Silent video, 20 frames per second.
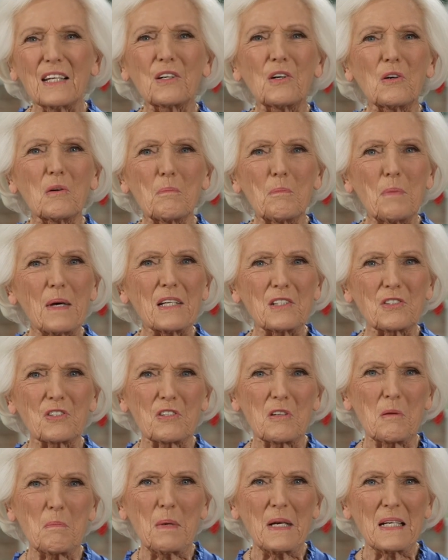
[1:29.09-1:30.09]
got better
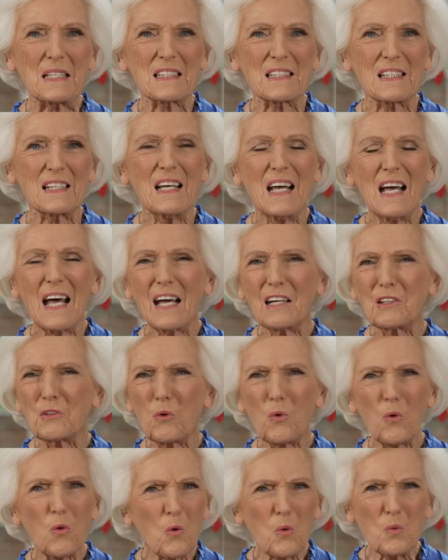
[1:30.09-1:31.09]
and better and
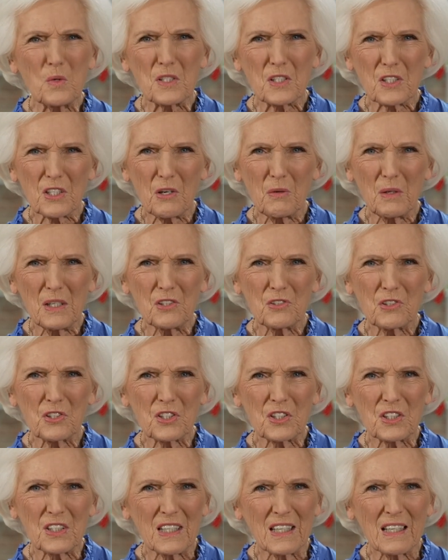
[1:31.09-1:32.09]
all was so
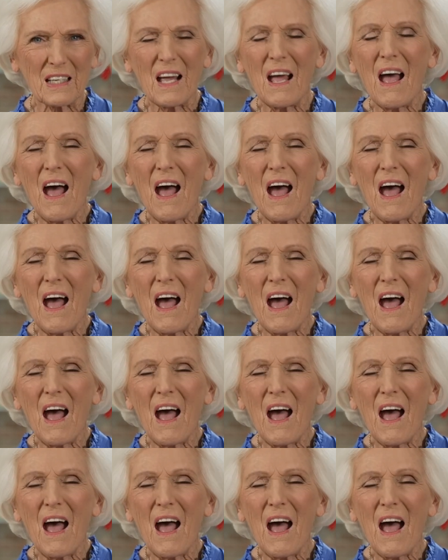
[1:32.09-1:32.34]
interesting